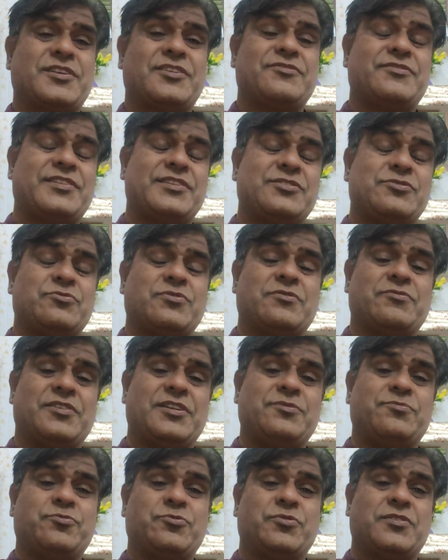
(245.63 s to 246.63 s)
countries who are
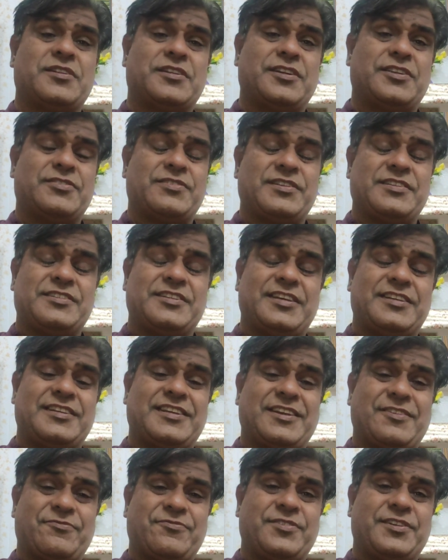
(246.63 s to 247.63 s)
very poor countries
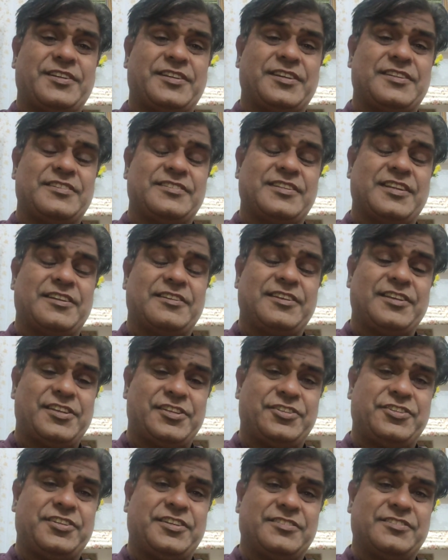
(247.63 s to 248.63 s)
like Africans and
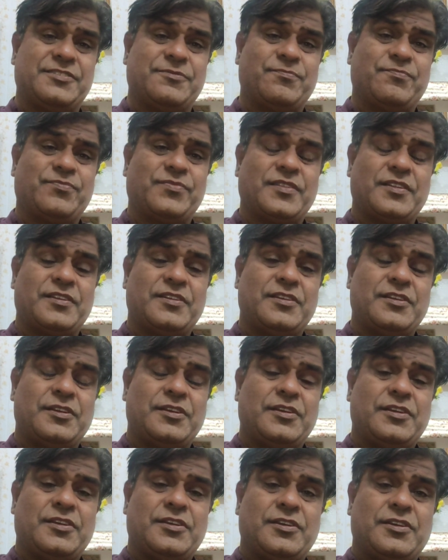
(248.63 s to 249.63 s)
Asians.
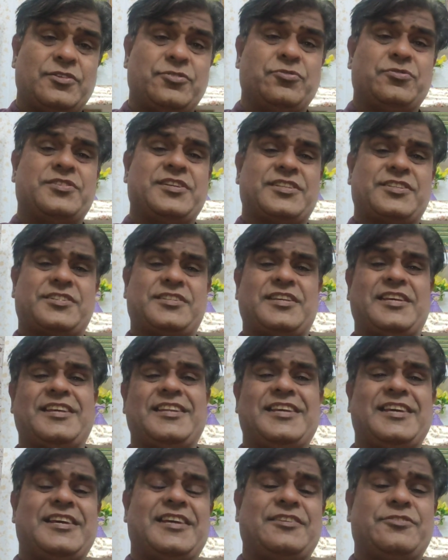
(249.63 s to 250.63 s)
You just
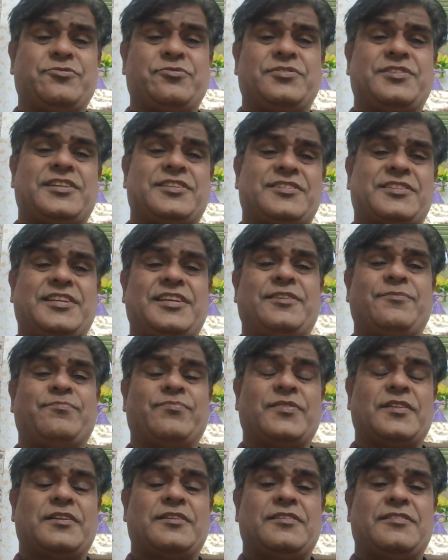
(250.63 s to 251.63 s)

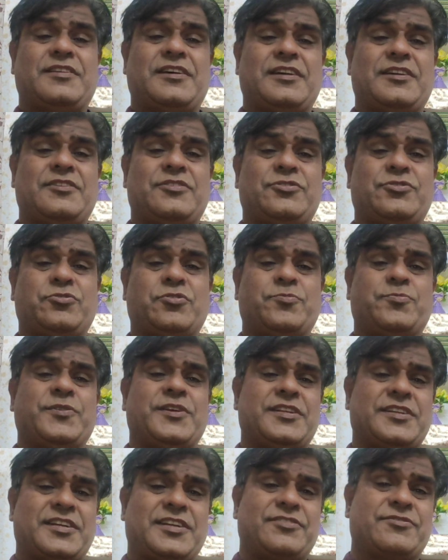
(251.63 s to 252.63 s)
see the
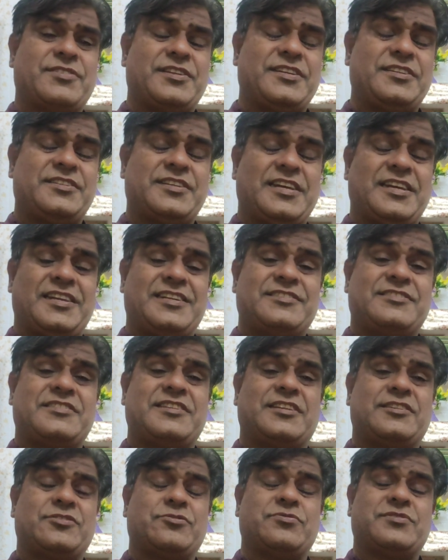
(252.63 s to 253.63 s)
European countries and
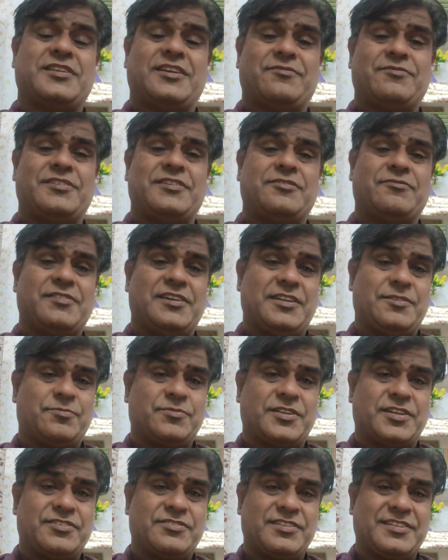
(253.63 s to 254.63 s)
6 to 7
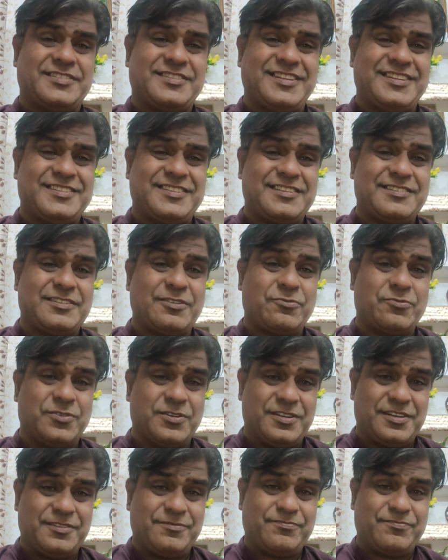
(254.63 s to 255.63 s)
developed countries. This is the
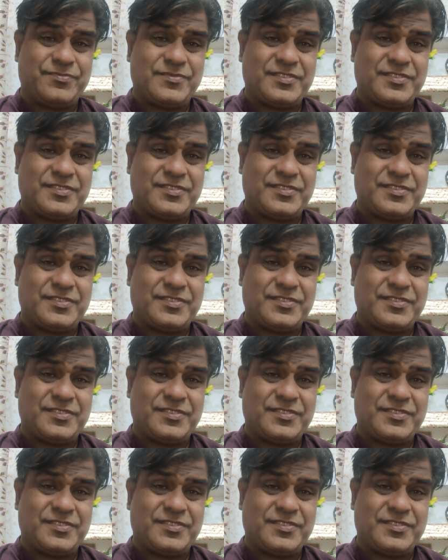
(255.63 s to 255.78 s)
world